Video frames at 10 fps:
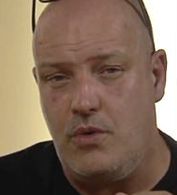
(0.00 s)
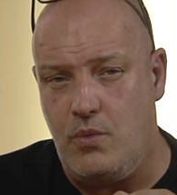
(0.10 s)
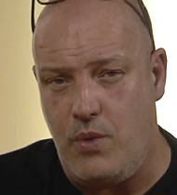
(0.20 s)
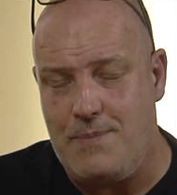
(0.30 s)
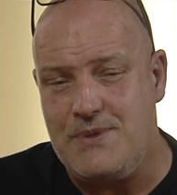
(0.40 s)

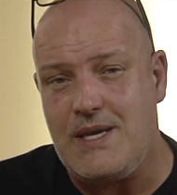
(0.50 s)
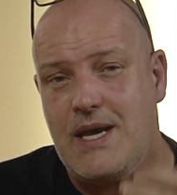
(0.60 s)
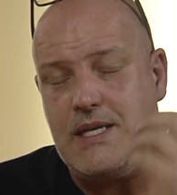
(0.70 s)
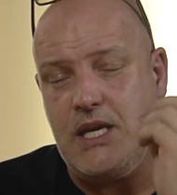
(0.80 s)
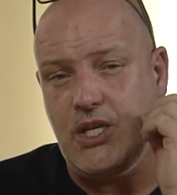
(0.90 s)

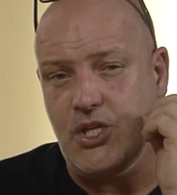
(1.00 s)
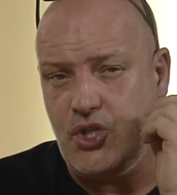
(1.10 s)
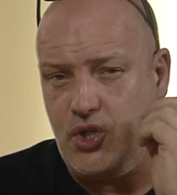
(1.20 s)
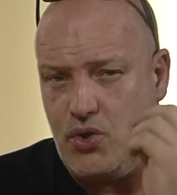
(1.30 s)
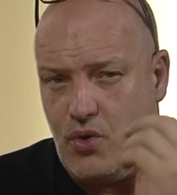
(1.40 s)
website, it
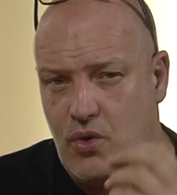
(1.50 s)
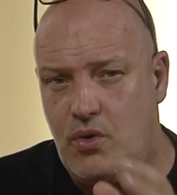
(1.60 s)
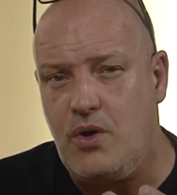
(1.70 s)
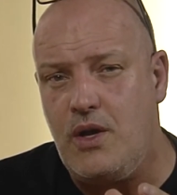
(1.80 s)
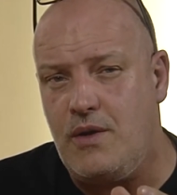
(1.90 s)
is
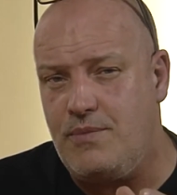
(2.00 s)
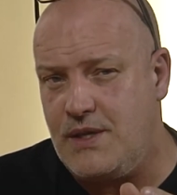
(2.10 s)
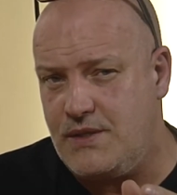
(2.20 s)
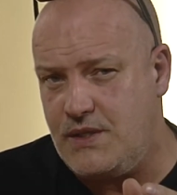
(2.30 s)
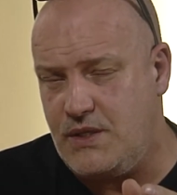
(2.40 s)
your
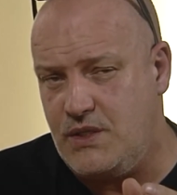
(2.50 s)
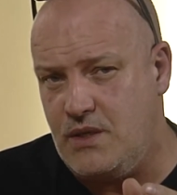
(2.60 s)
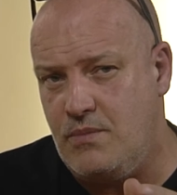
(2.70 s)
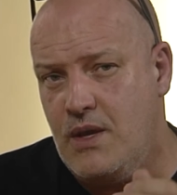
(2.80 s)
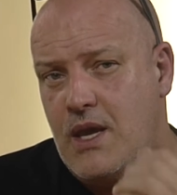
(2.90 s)

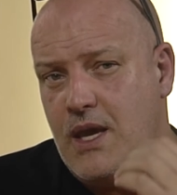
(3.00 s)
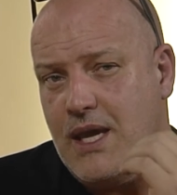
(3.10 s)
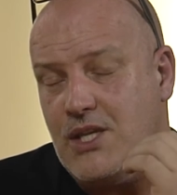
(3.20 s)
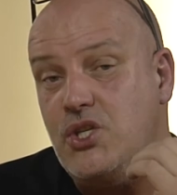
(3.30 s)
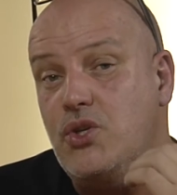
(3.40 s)
system,
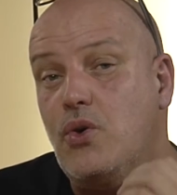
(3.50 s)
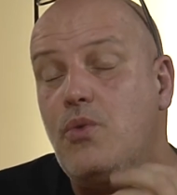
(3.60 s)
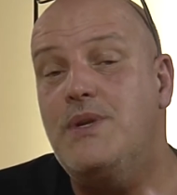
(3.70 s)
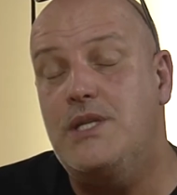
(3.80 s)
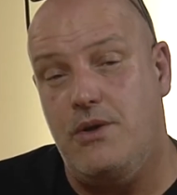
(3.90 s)
it's your
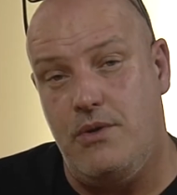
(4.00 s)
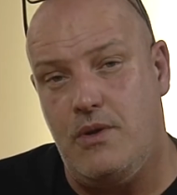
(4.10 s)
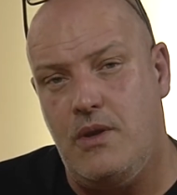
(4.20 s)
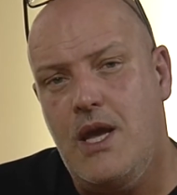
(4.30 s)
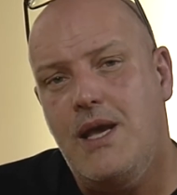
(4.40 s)

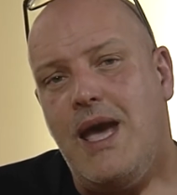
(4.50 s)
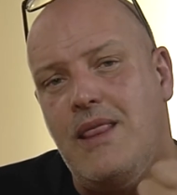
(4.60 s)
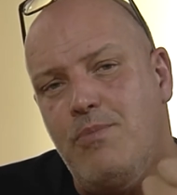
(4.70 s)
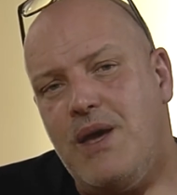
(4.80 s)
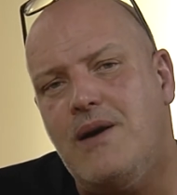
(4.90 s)
material.
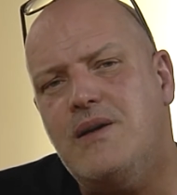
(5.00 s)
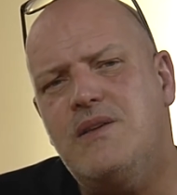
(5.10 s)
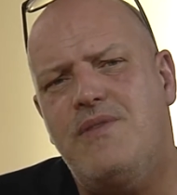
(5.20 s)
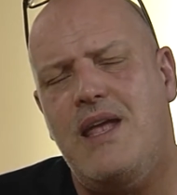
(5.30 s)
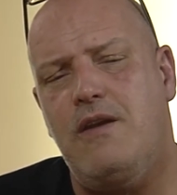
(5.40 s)
And because
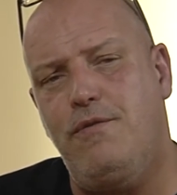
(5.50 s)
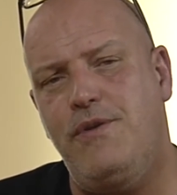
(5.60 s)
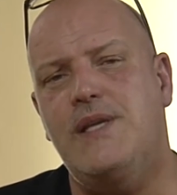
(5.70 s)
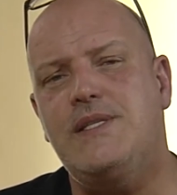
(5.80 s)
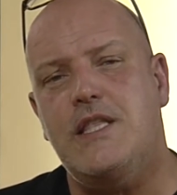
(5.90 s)
of that, it
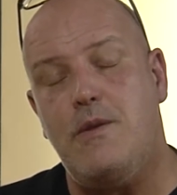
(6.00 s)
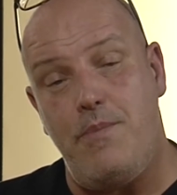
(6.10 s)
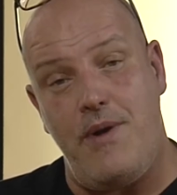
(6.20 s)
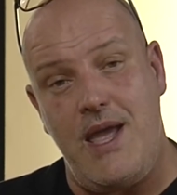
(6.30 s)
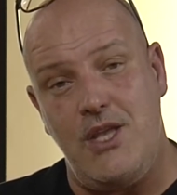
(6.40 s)
feels that the
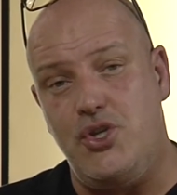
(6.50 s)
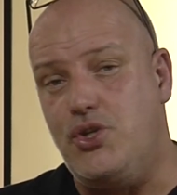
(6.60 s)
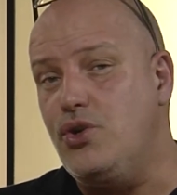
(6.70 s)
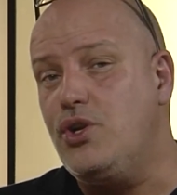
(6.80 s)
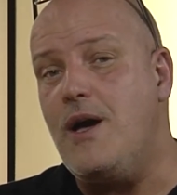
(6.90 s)
brand
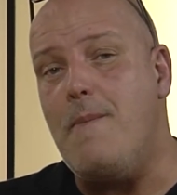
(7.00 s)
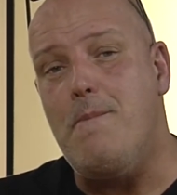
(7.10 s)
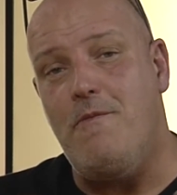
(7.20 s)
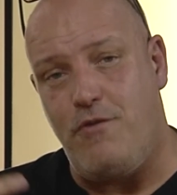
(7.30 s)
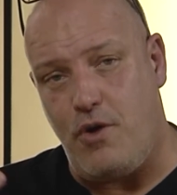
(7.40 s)
should come
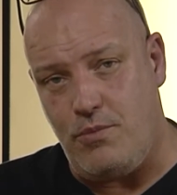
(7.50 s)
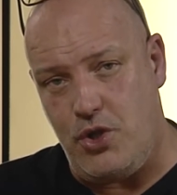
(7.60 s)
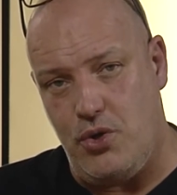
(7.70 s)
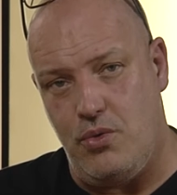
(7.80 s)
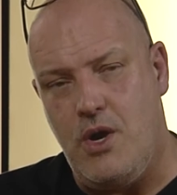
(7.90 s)
from
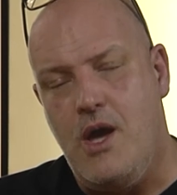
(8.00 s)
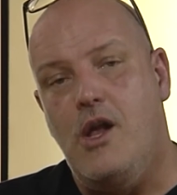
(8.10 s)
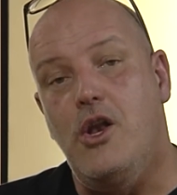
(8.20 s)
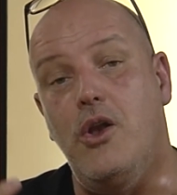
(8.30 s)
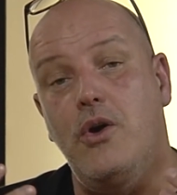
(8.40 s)
you.
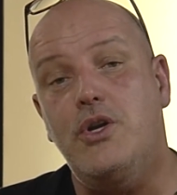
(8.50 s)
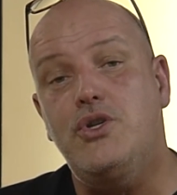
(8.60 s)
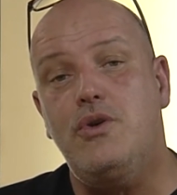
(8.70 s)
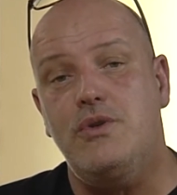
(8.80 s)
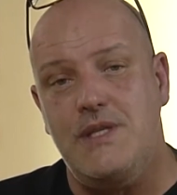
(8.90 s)
Look at
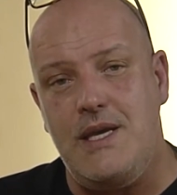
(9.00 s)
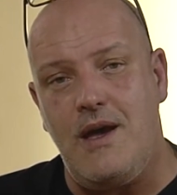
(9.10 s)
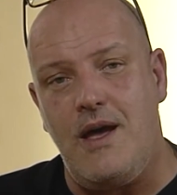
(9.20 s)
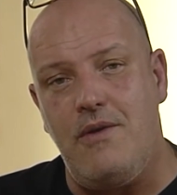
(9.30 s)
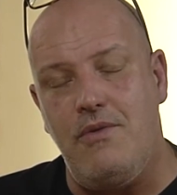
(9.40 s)
your
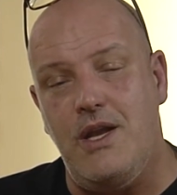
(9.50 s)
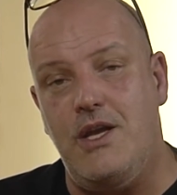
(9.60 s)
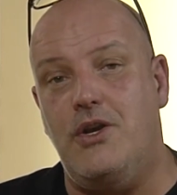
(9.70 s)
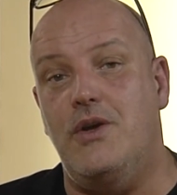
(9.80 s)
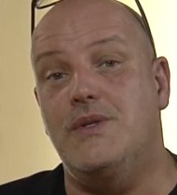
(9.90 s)
CI really
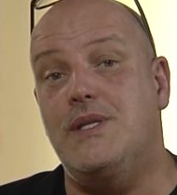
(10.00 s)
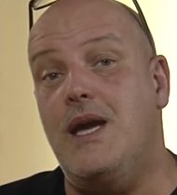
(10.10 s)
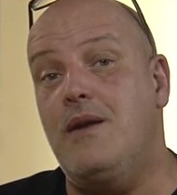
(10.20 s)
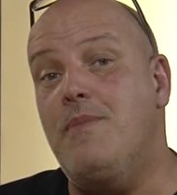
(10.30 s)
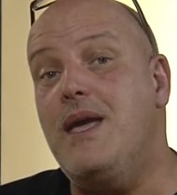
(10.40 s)
closely
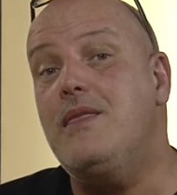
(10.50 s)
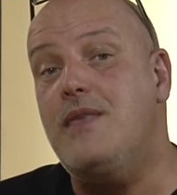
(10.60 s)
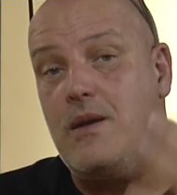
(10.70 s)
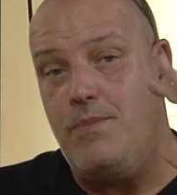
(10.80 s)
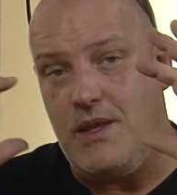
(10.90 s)
and make
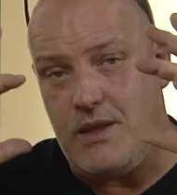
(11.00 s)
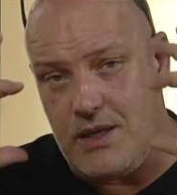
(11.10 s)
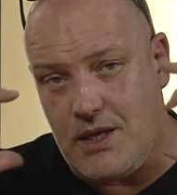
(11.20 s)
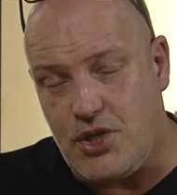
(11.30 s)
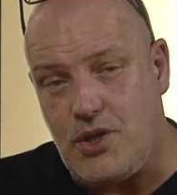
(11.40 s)
that be the
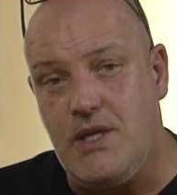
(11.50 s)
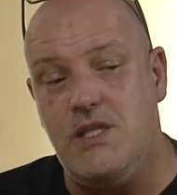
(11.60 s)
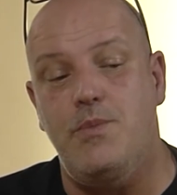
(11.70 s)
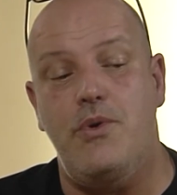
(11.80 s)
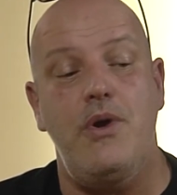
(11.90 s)
initial
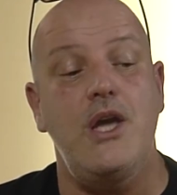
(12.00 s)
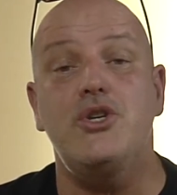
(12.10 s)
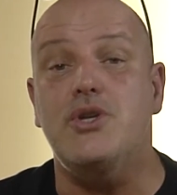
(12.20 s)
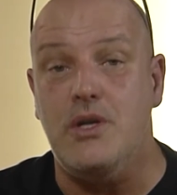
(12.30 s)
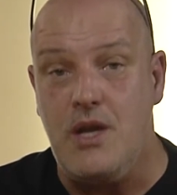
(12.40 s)

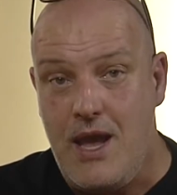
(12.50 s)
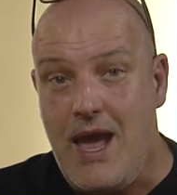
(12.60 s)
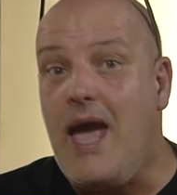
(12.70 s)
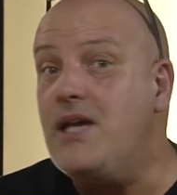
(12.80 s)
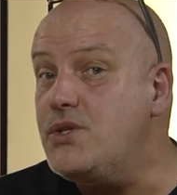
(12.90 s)
inspiration
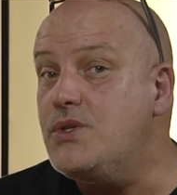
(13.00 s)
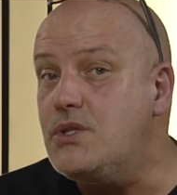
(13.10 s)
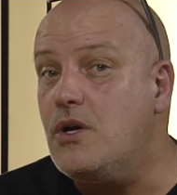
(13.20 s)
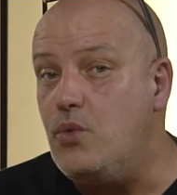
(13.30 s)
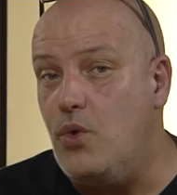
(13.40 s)
as you
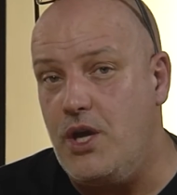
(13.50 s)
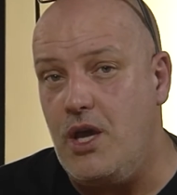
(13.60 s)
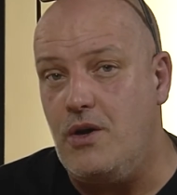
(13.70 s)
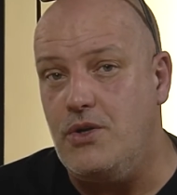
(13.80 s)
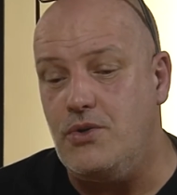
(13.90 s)
start working
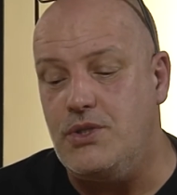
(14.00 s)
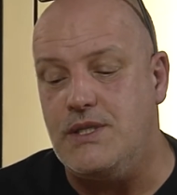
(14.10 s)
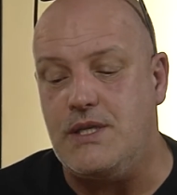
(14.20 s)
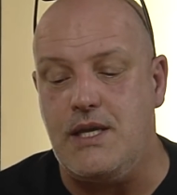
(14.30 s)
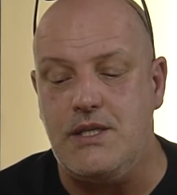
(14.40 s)
on your design